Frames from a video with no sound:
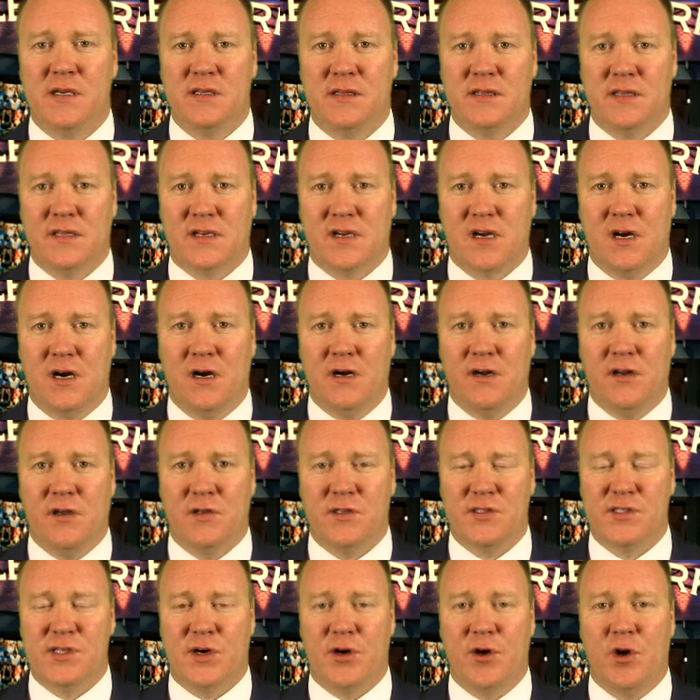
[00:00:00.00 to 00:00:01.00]
And the
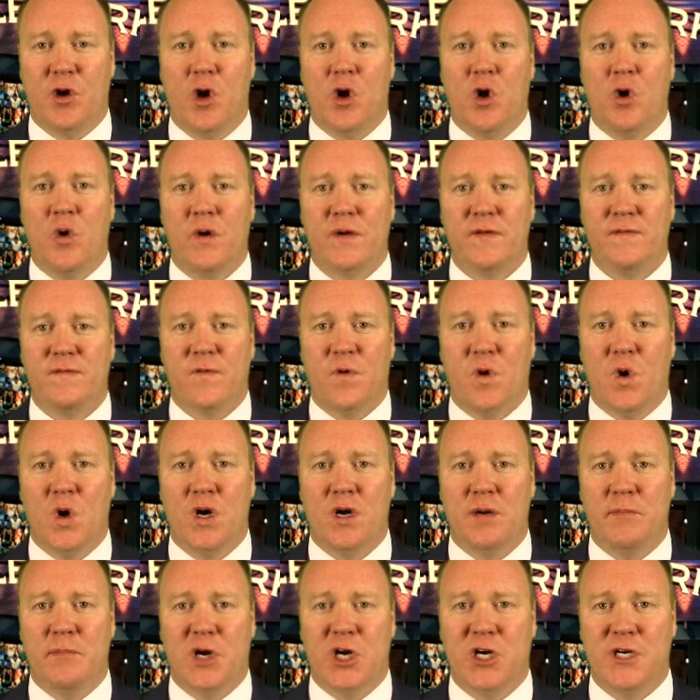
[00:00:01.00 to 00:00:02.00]
Cardinals are
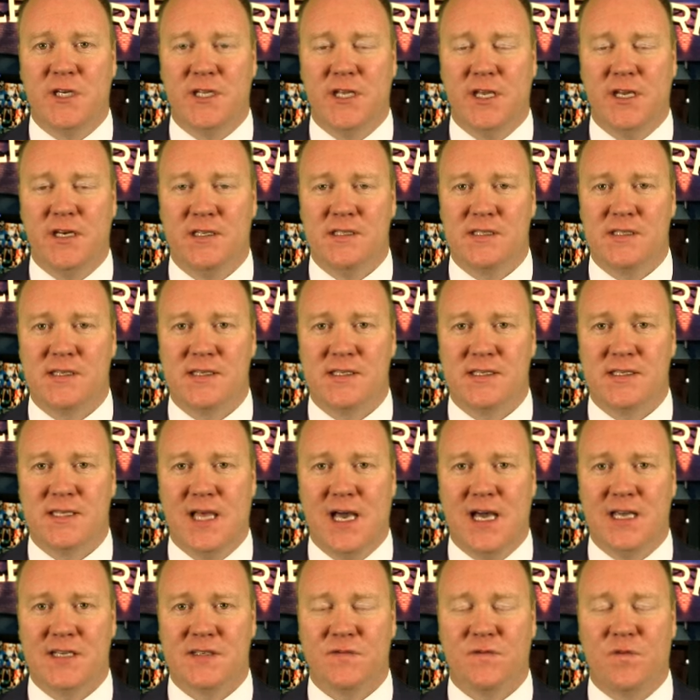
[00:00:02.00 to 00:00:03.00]
0-4 in Martinez's
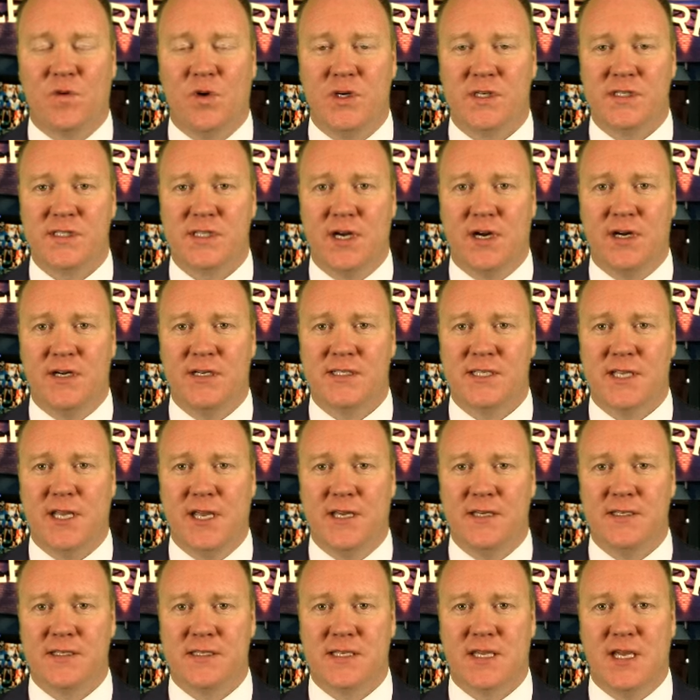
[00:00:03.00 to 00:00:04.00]
last four starts
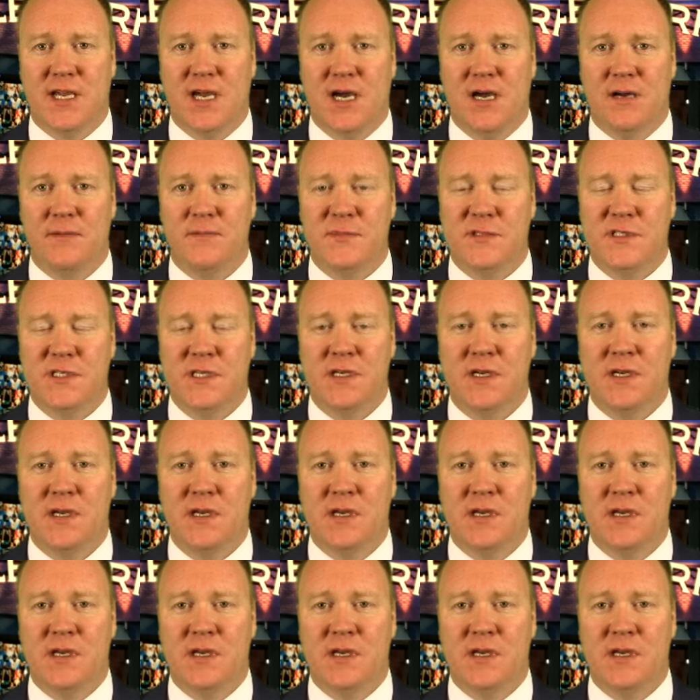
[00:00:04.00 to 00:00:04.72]
against the Cubs.